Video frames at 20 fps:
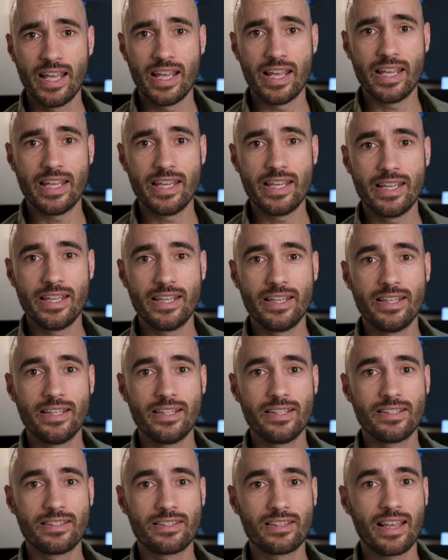
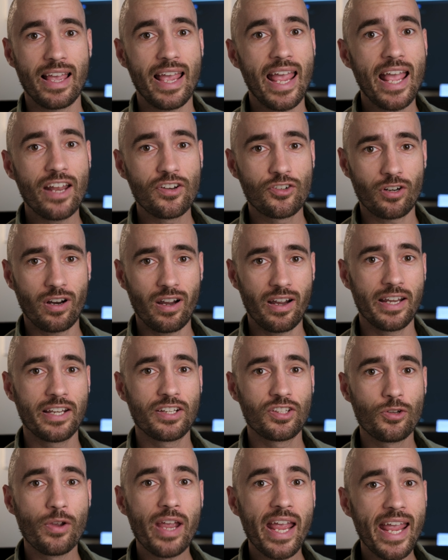is
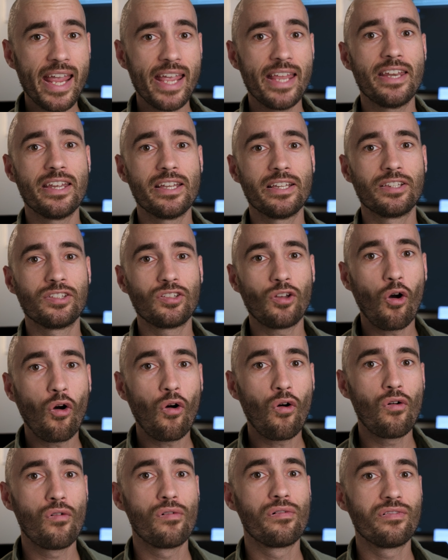trying to edit
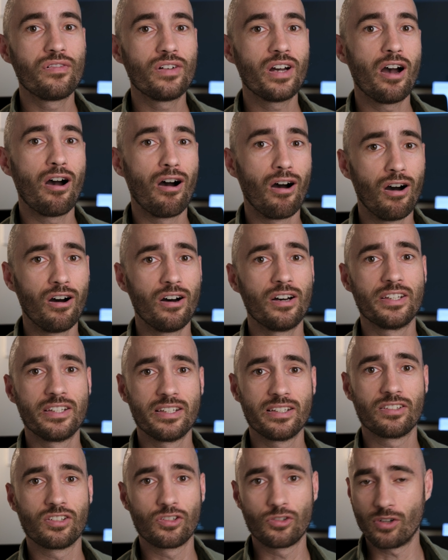off a hard
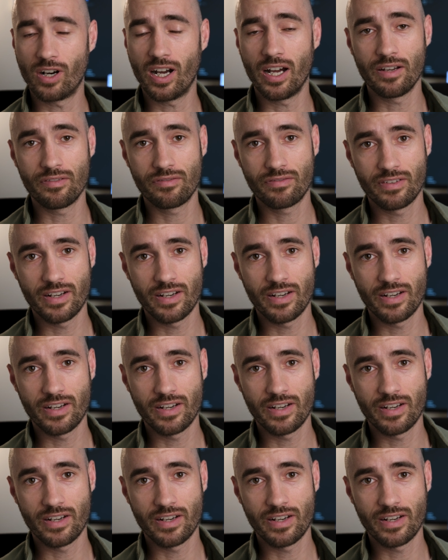disk drive.